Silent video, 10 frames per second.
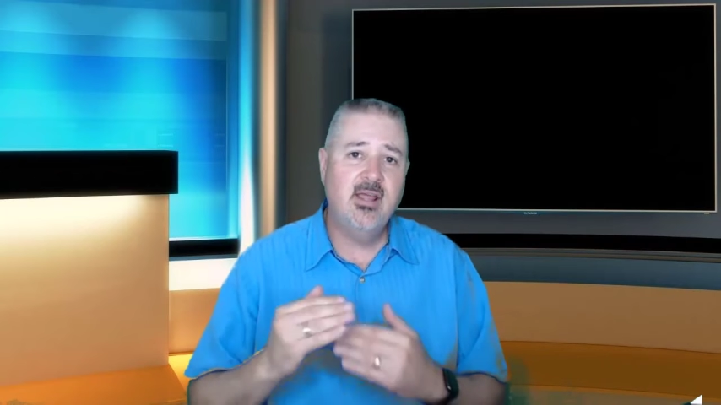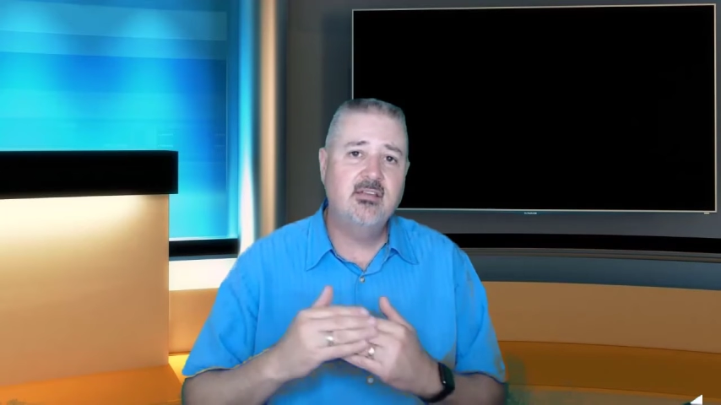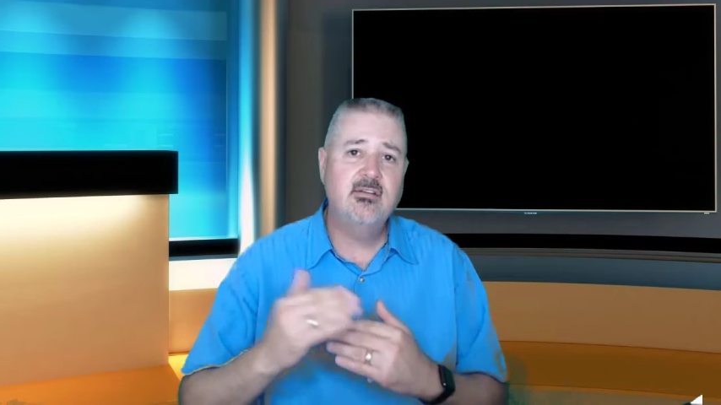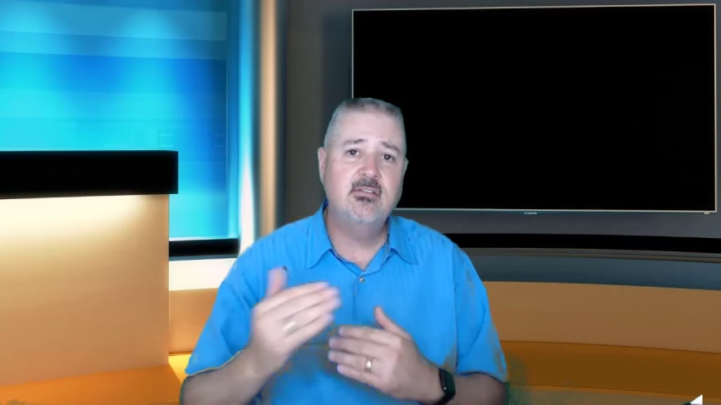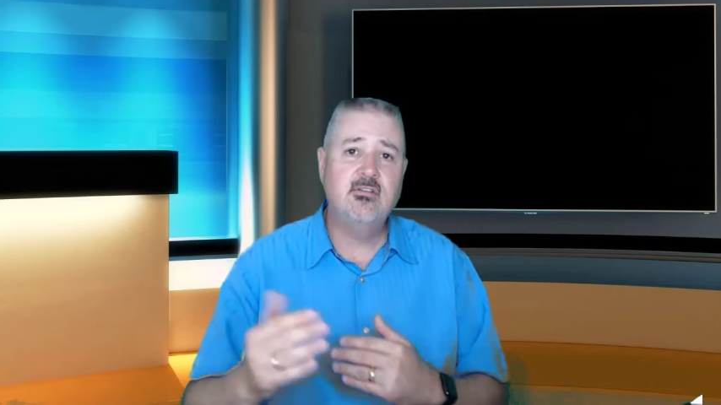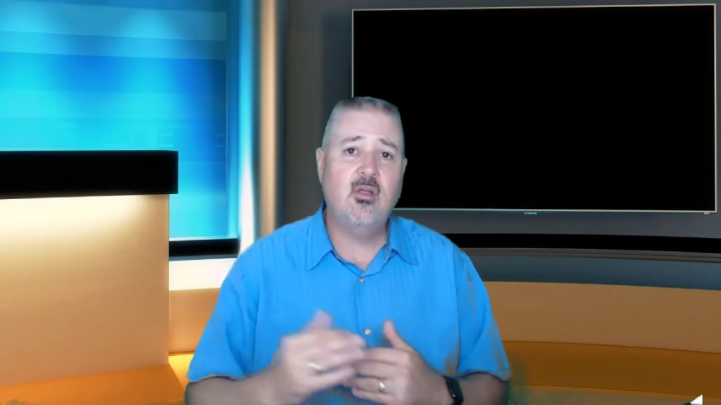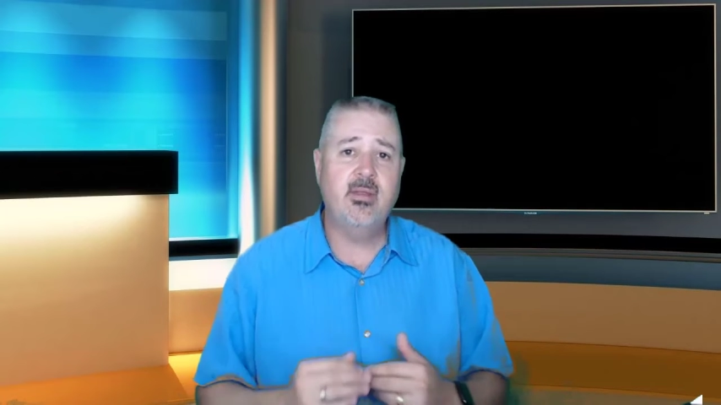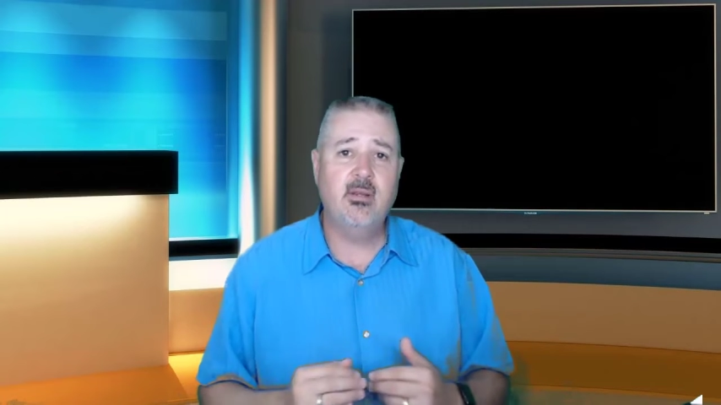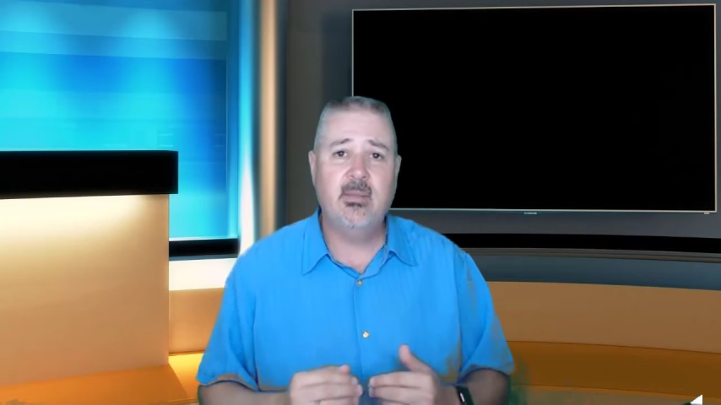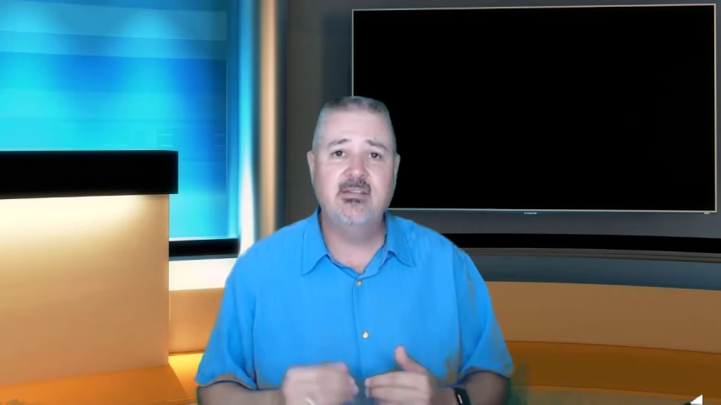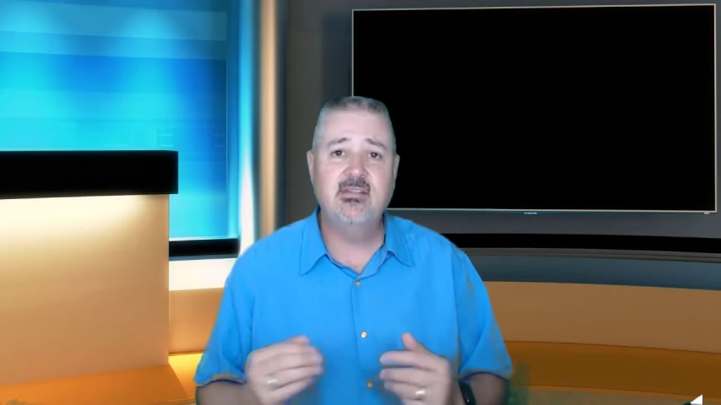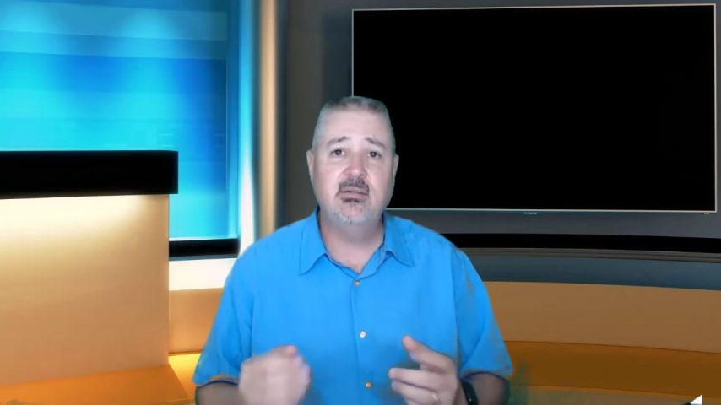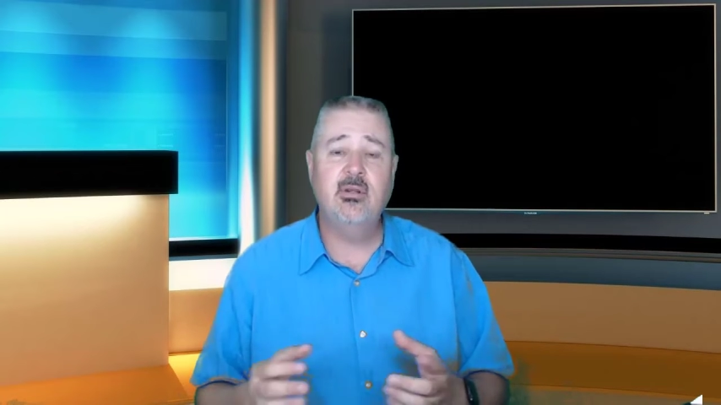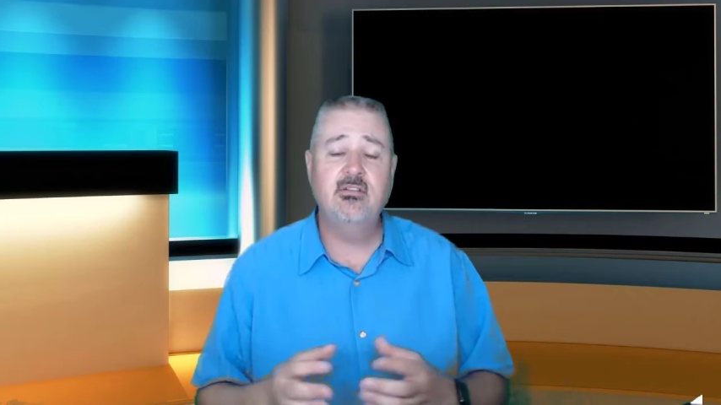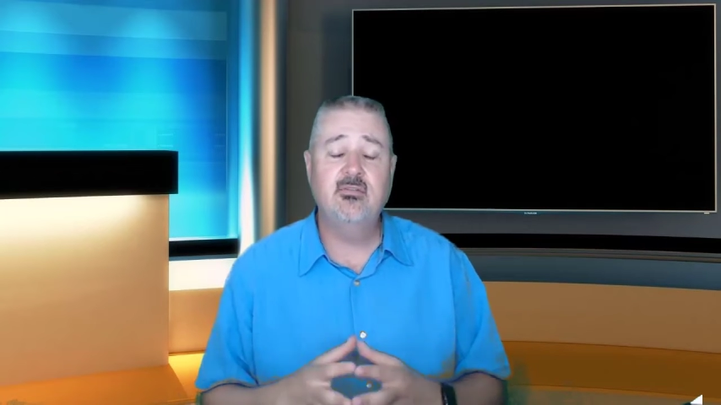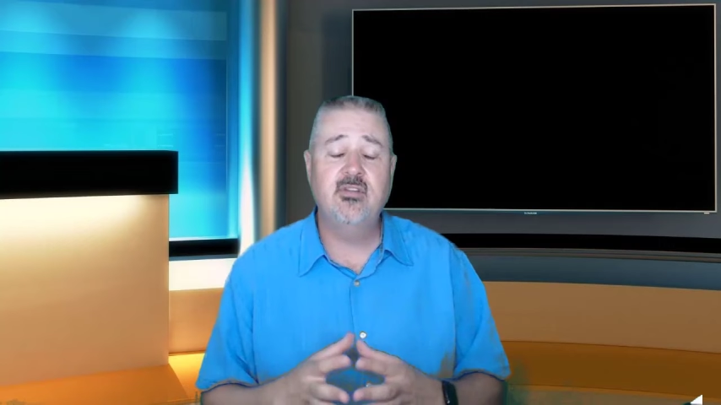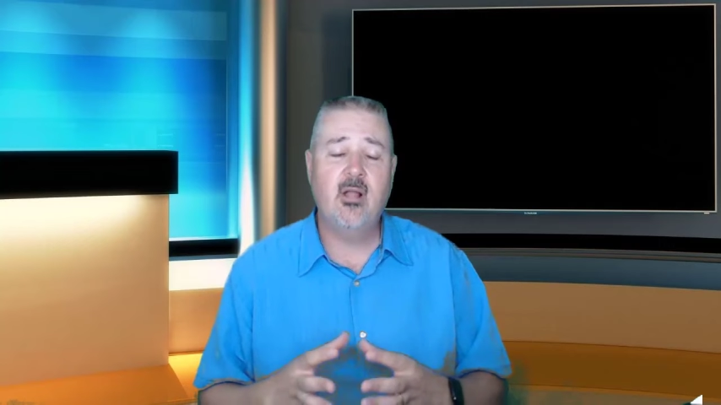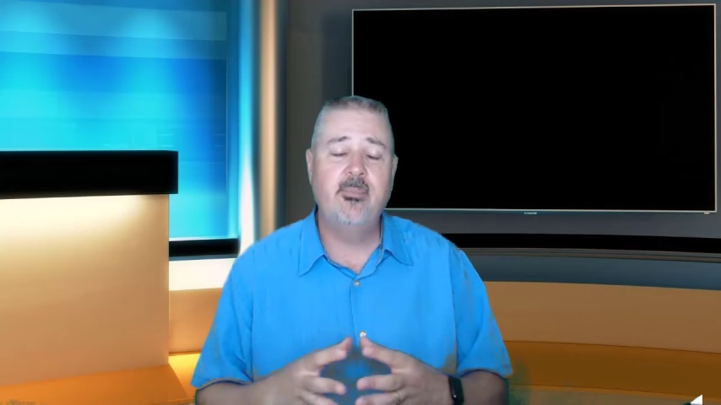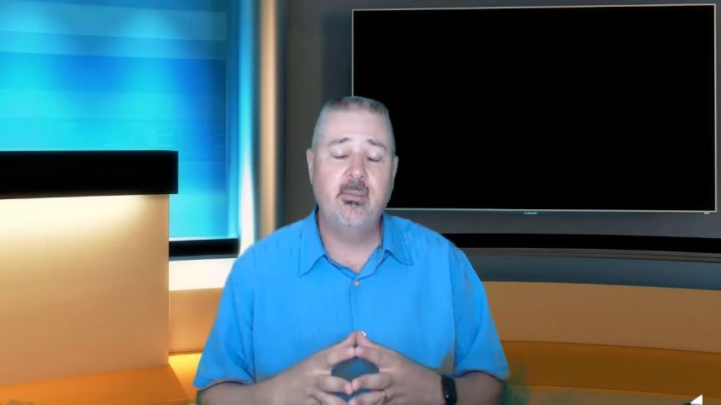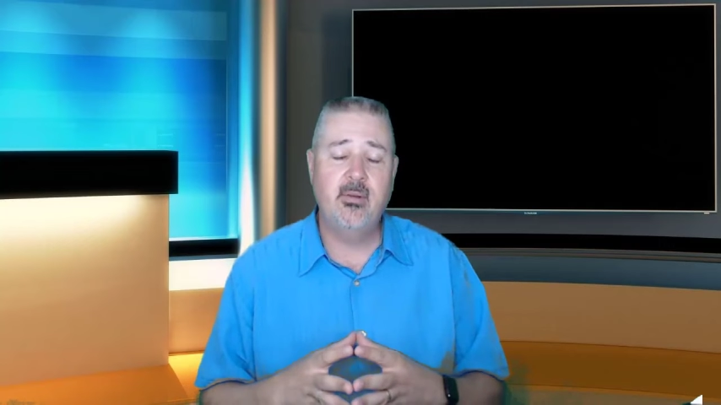next installment in my series of
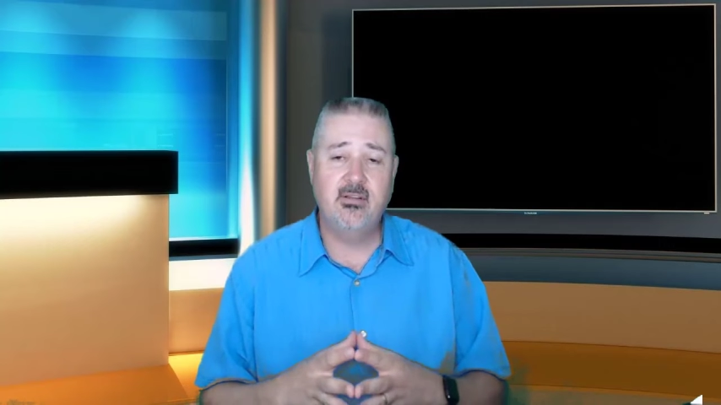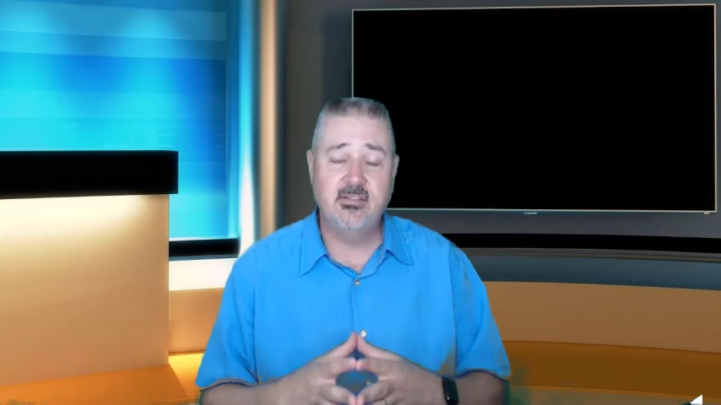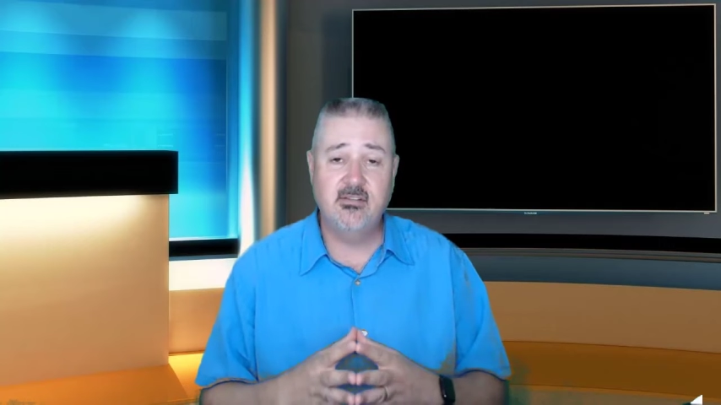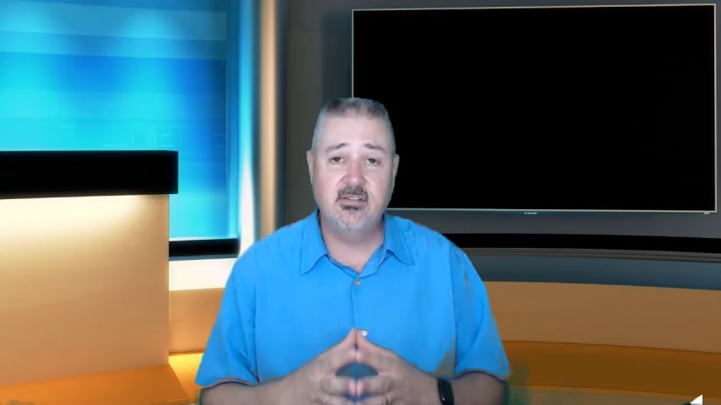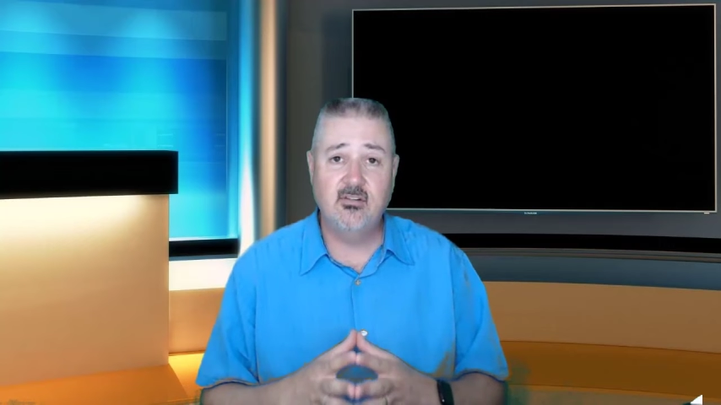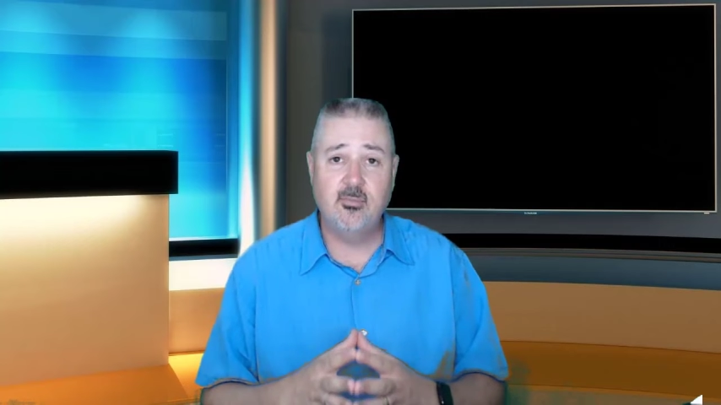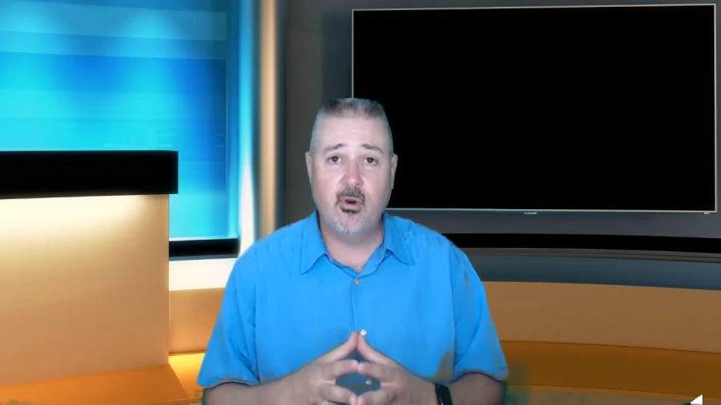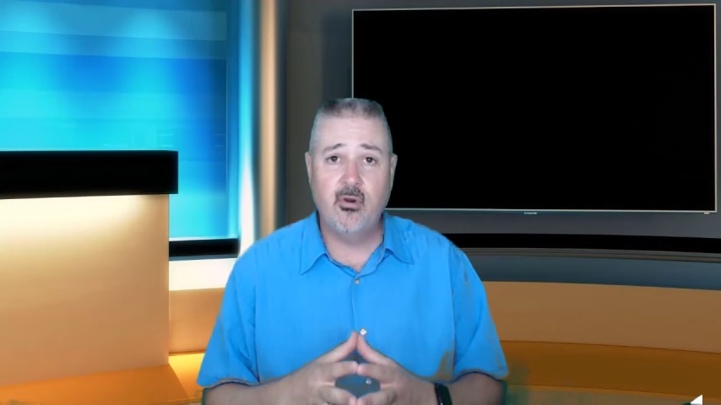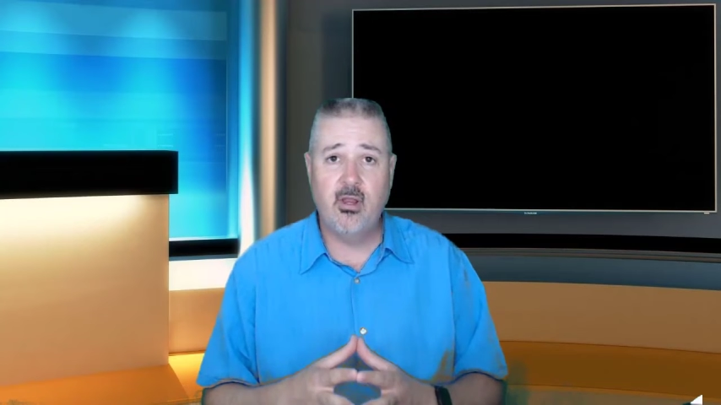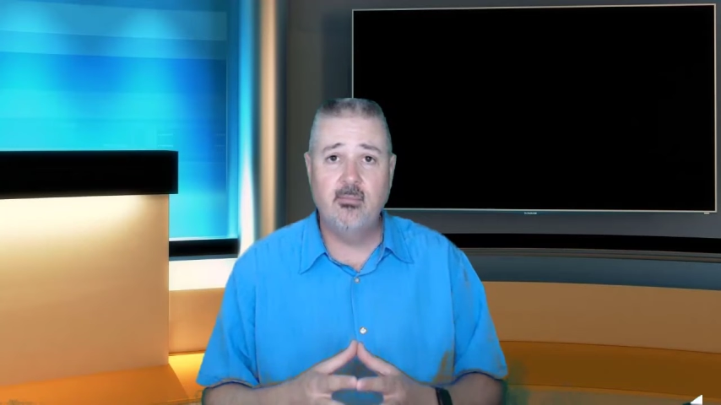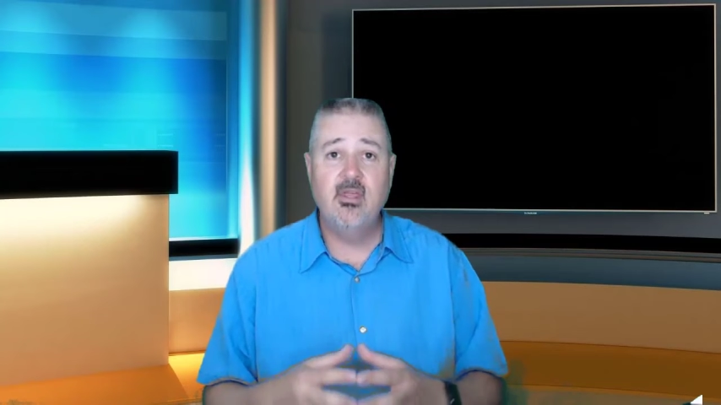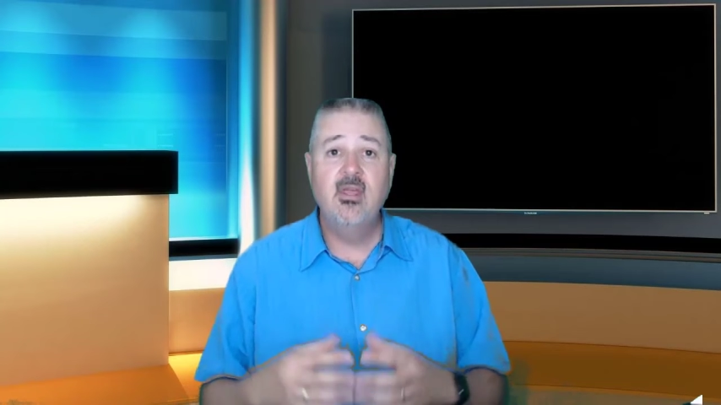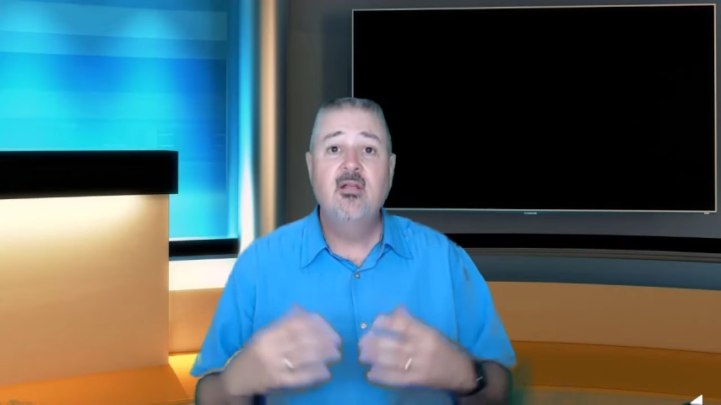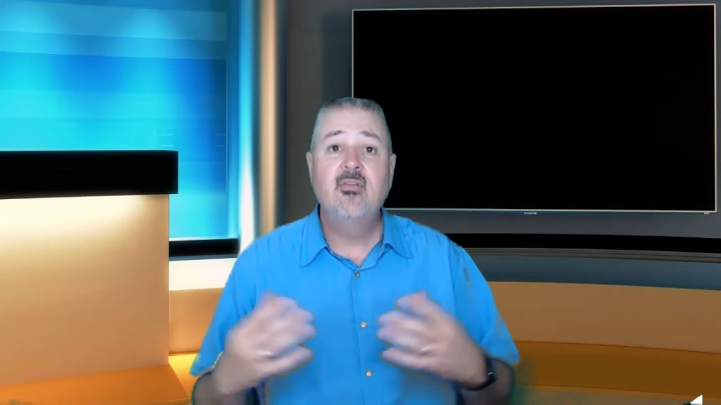down payment assistance programs.